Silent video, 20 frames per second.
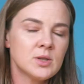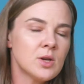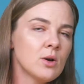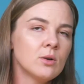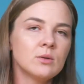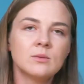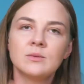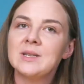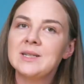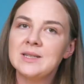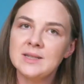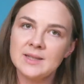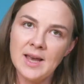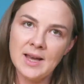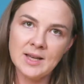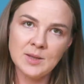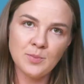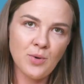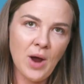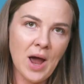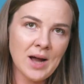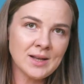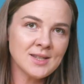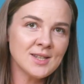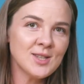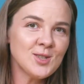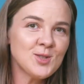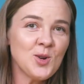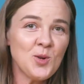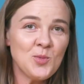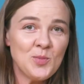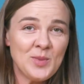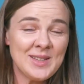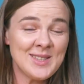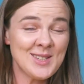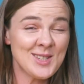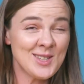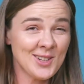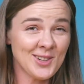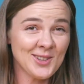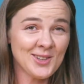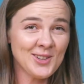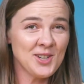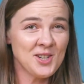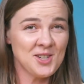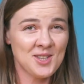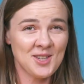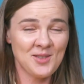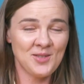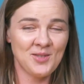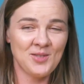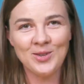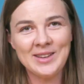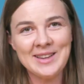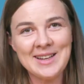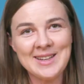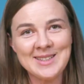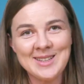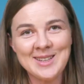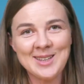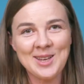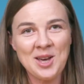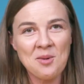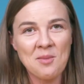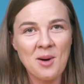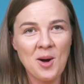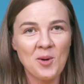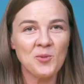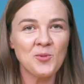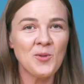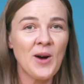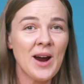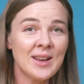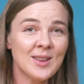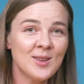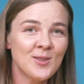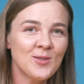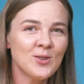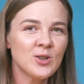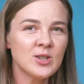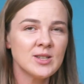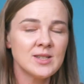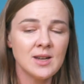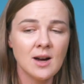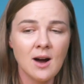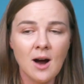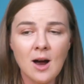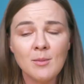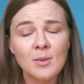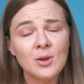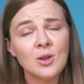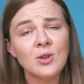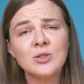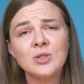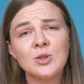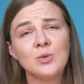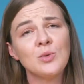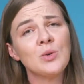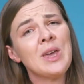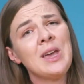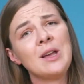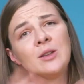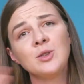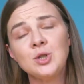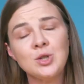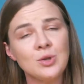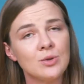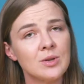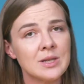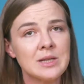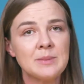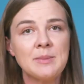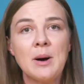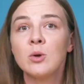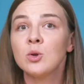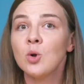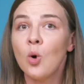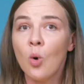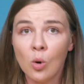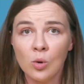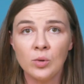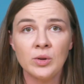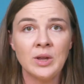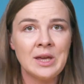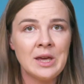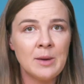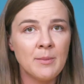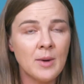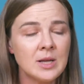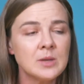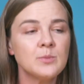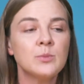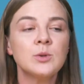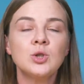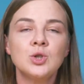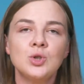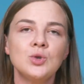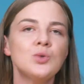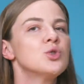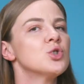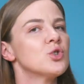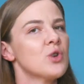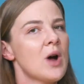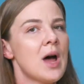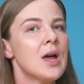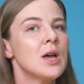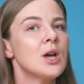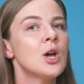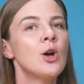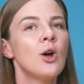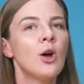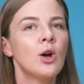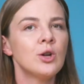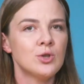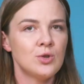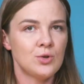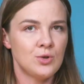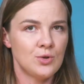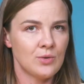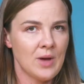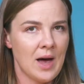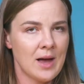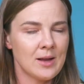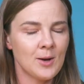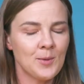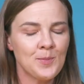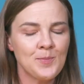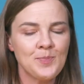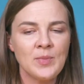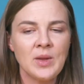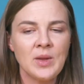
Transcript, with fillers: So this takes practice. Don't be discouraged if it doesn't come out right the first time. And also you can't do this about all the emails, but do try to do that.